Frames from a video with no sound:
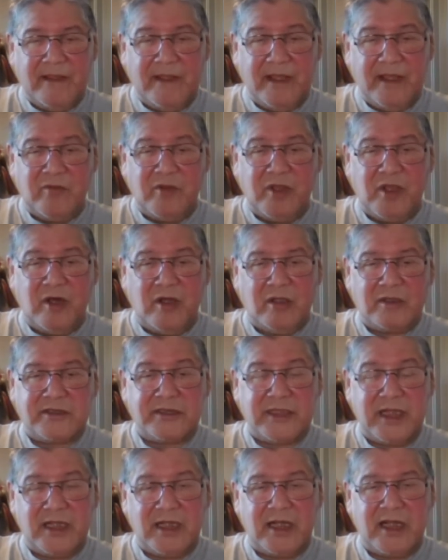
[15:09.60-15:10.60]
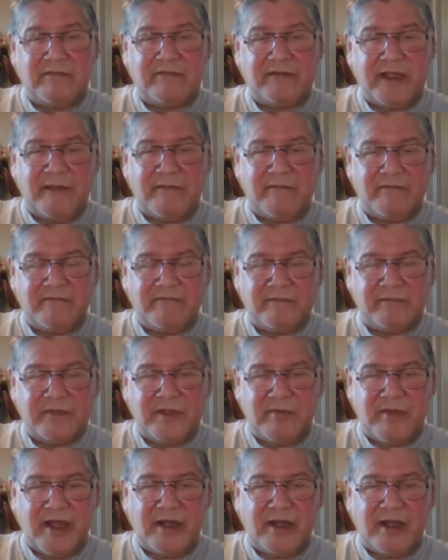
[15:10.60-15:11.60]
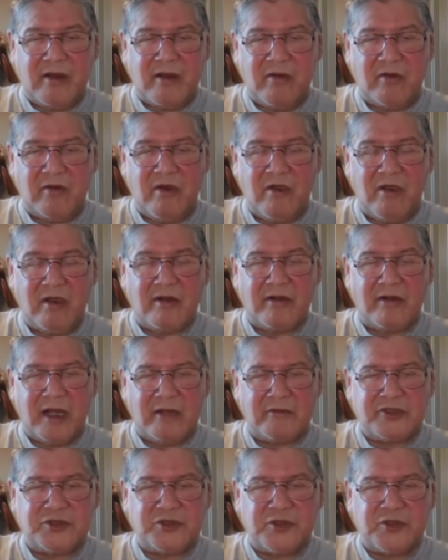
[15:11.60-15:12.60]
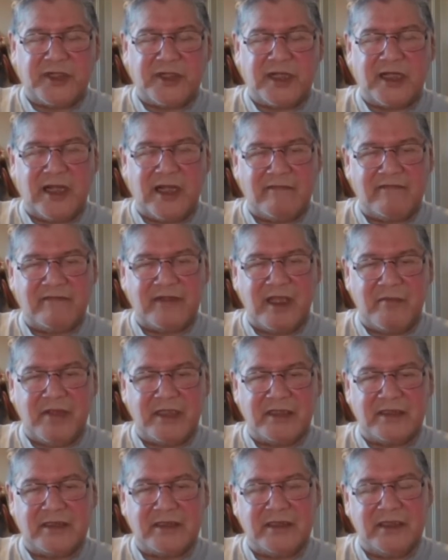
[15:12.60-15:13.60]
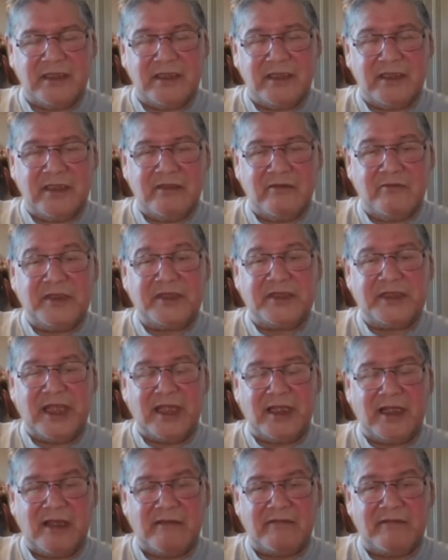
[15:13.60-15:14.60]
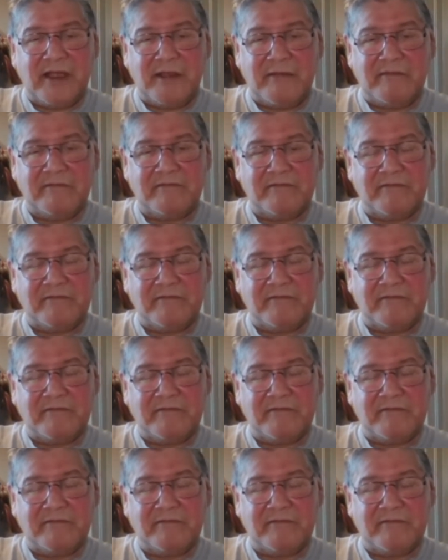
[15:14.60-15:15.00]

And we all stay a lifetime, no matter how long or how short that lifetime is. We stay a lifetime.